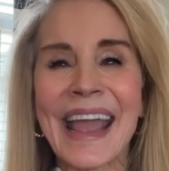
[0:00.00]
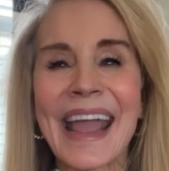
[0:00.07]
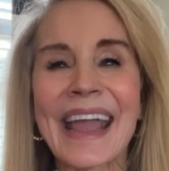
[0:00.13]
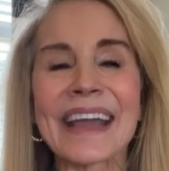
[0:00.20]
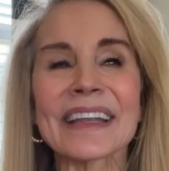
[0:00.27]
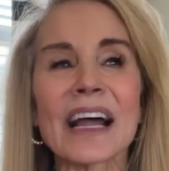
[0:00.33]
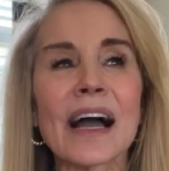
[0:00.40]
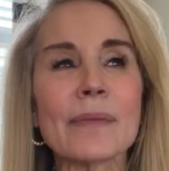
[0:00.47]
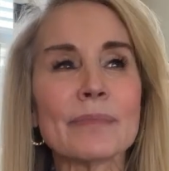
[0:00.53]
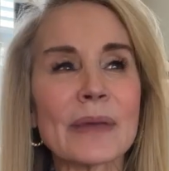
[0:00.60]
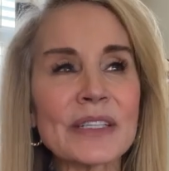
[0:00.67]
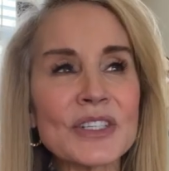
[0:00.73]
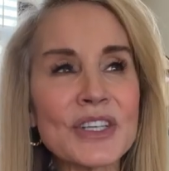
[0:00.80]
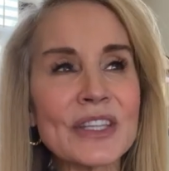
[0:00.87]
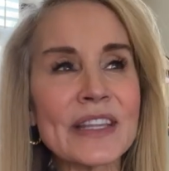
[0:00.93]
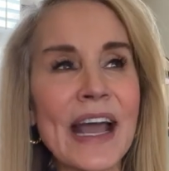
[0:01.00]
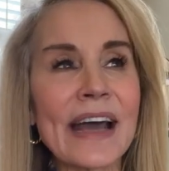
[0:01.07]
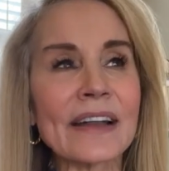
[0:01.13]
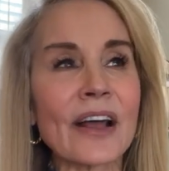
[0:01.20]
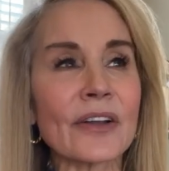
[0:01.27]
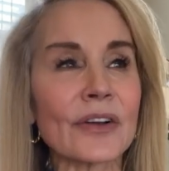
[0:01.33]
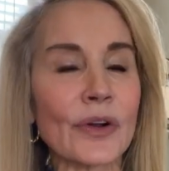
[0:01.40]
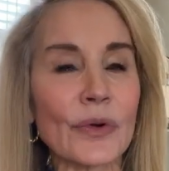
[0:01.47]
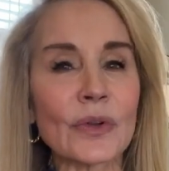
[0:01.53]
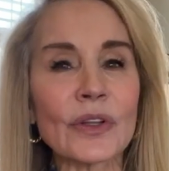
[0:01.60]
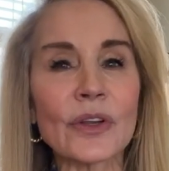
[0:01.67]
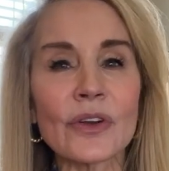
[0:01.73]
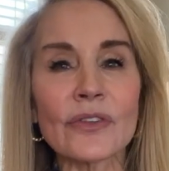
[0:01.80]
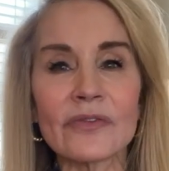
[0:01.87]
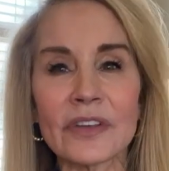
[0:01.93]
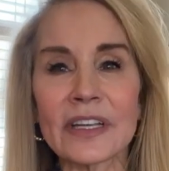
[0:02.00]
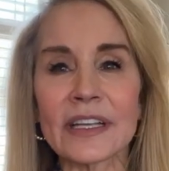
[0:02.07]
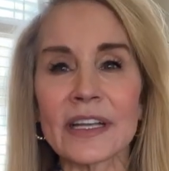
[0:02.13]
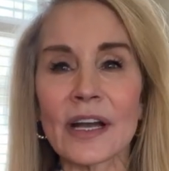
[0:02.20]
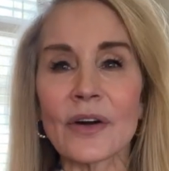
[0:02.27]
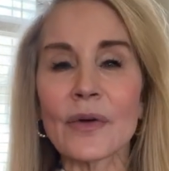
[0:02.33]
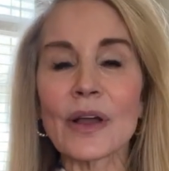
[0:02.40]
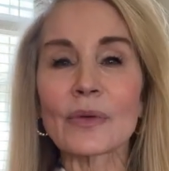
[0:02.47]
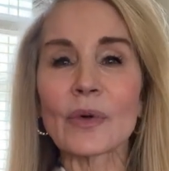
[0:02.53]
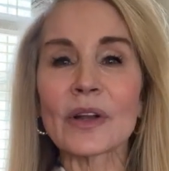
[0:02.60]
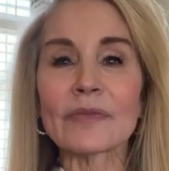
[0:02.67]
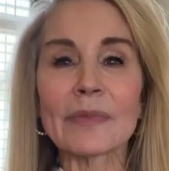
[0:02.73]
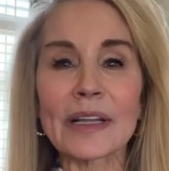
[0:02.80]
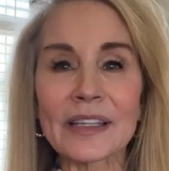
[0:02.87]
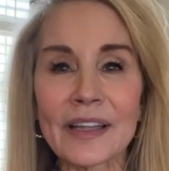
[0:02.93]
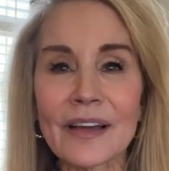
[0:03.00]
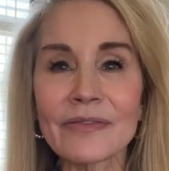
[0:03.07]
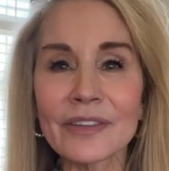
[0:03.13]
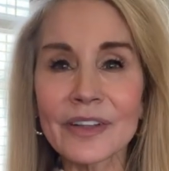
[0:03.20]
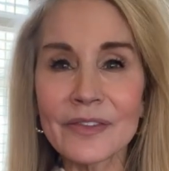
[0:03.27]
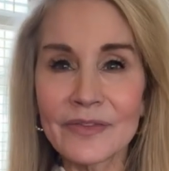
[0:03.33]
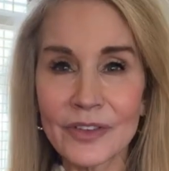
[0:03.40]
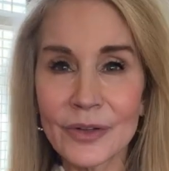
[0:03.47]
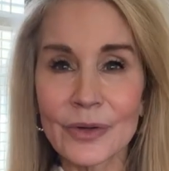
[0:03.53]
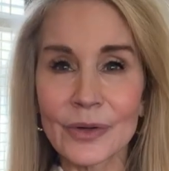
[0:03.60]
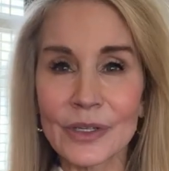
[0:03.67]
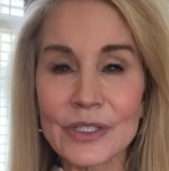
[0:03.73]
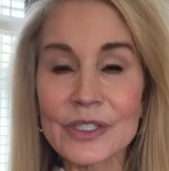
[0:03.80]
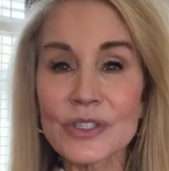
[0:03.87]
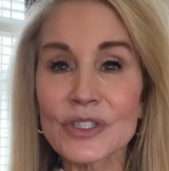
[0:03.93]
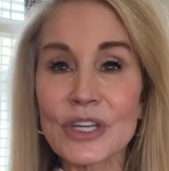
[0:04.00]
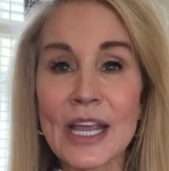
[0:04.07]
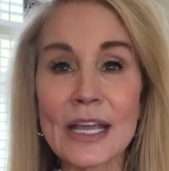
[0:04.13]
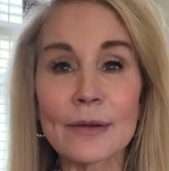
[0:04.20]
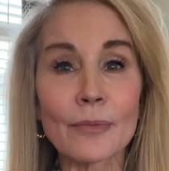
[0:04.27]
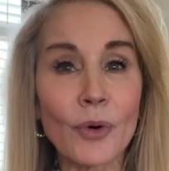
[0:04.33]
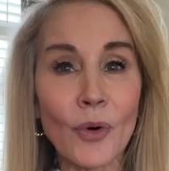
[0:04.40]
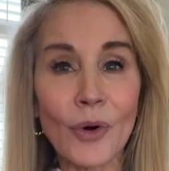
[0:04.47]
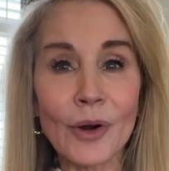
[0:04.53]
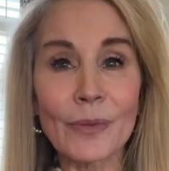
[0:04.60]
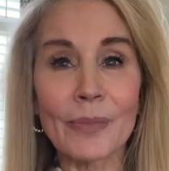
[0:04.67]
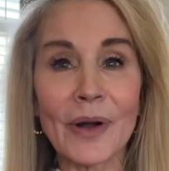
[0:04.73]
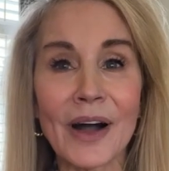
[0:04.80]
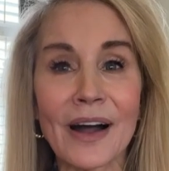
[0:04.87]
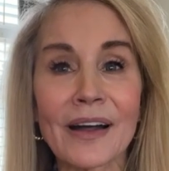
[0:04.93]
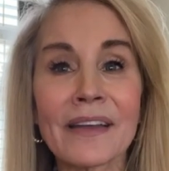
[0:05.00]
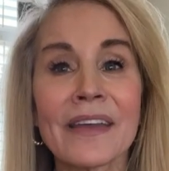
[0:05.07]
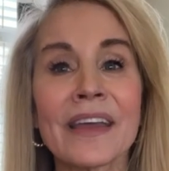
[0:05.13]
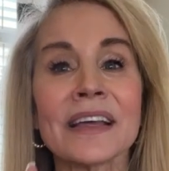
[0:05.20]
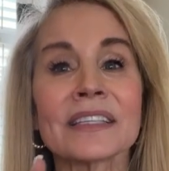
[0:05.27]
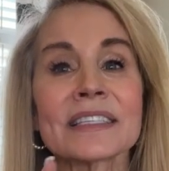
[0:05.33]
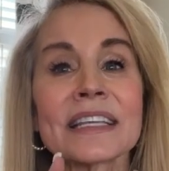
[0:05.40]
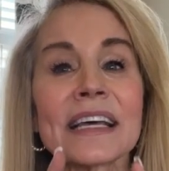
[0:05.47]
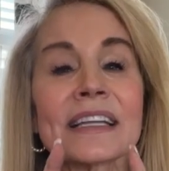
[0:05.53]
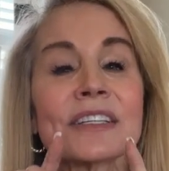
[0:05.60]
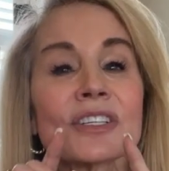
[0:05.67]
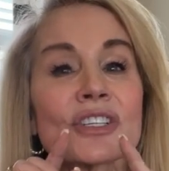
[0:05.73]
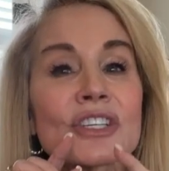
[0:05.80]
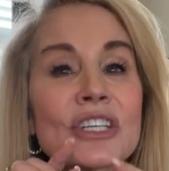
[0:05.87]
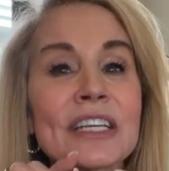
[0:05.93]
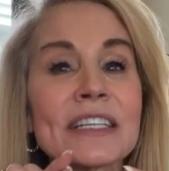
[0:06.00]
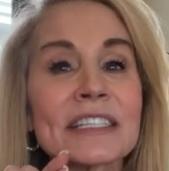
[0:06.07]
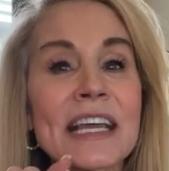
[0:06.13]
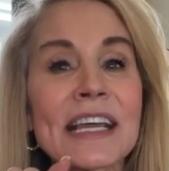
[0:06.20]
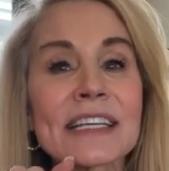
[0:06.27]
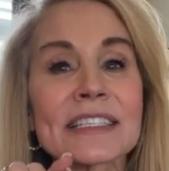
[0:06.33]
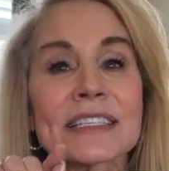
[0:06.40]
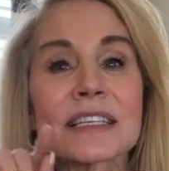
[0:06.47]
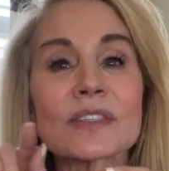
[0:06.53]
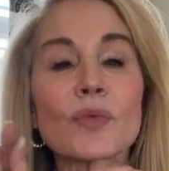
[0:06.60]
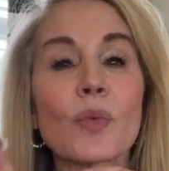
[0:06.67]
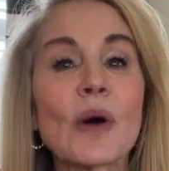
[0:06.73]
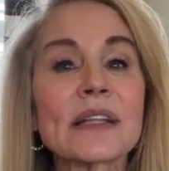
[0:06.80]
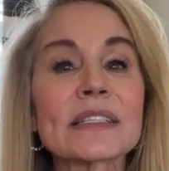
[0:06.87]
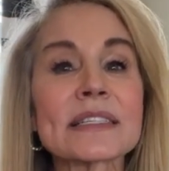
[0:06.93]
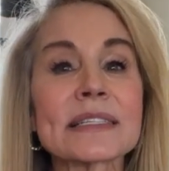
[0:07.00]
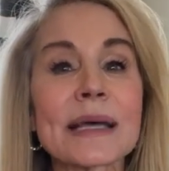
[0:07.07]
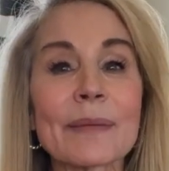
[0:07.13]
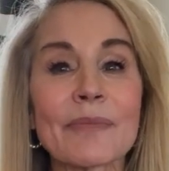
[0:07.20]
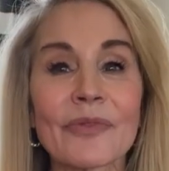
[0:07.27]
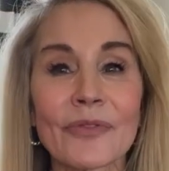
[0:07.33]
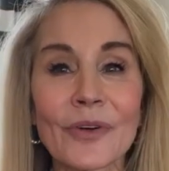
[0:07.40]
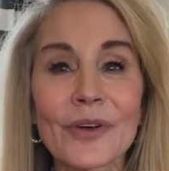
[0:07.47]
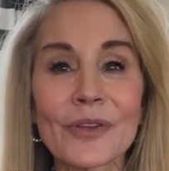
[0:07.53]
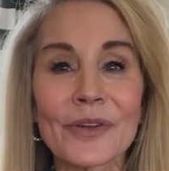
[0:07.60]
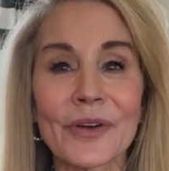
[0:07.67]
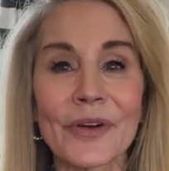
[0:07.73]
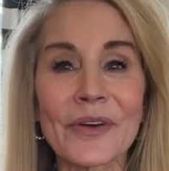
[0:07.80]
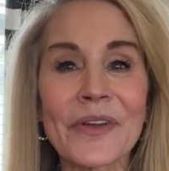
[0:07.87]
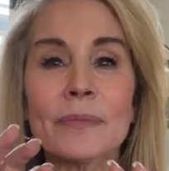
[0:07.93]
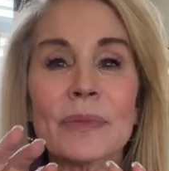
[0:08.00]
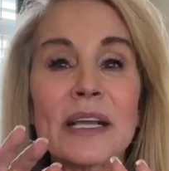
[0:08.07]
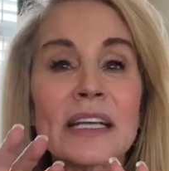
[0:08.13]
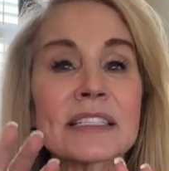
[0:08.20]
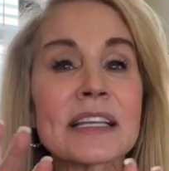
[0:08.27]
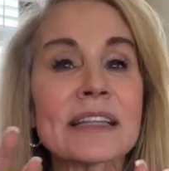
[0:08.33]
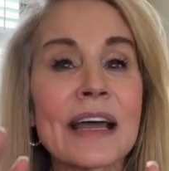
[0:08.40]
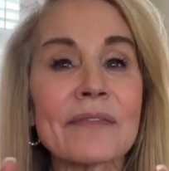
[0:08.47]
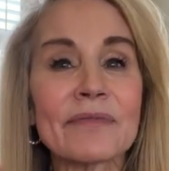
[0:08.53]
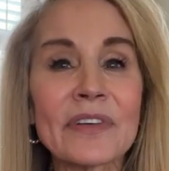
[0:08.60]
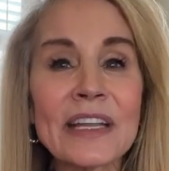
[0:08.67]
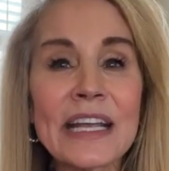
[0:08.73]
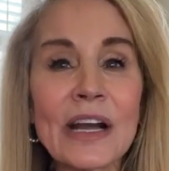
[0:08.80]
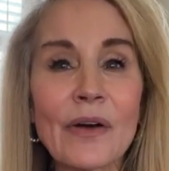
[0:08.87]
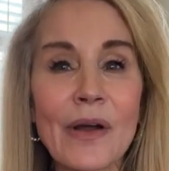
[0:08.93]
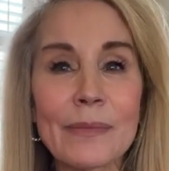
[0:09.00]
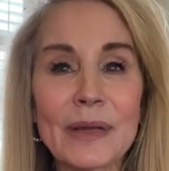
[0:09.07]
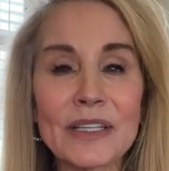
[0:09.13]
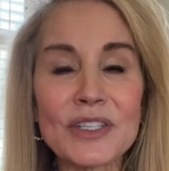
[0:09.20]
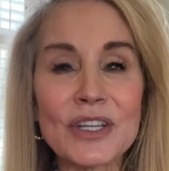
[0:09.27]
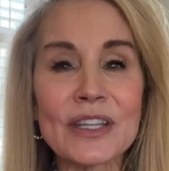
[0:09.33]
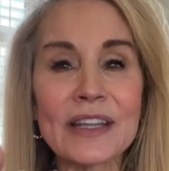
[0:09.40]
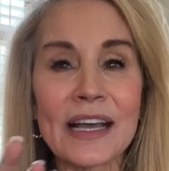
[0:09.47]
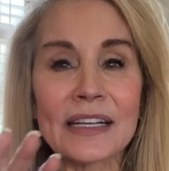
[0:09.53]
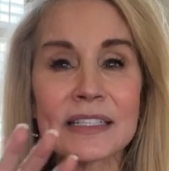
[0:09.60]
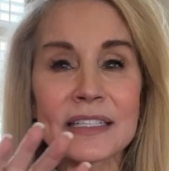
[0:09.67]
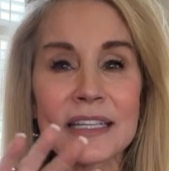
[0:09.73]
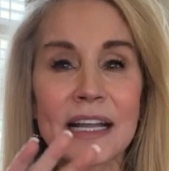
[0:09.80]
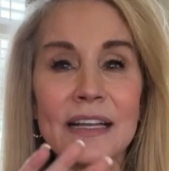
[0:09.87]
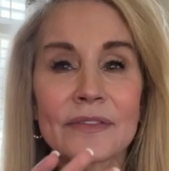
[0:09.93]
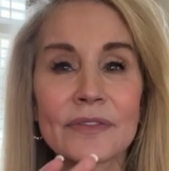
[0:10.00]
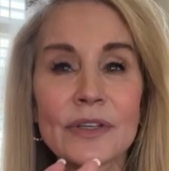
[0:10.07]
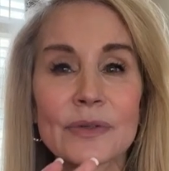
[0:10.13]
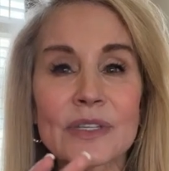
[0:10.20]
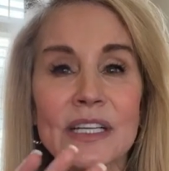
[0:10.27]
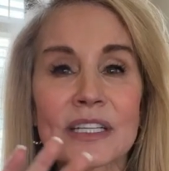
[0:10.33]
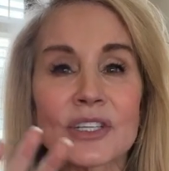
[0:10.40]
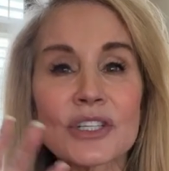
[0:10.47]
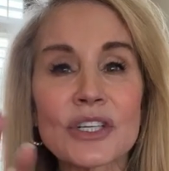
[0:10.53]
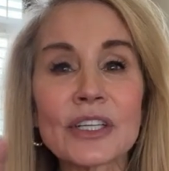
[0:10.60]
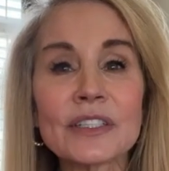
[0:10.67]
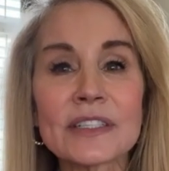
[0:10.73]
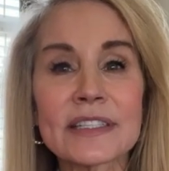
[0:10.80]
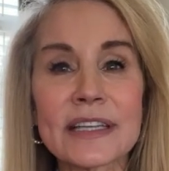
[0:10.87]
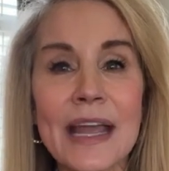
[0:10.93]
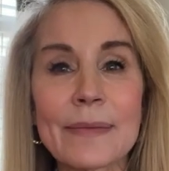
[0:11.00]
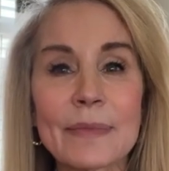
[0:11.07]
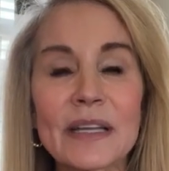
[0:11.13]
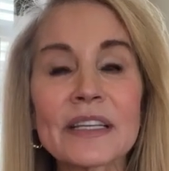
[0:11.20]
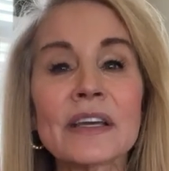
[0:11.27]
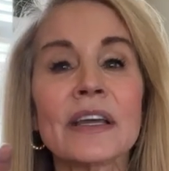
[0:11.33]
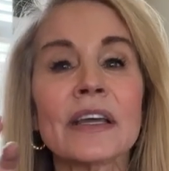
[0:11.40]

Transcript: And I mentioned that on an earlier video and one of my lovely viewers, Jan Porbaugh, said she takes this one step further because in that video I mentioned that instead of using a should statement,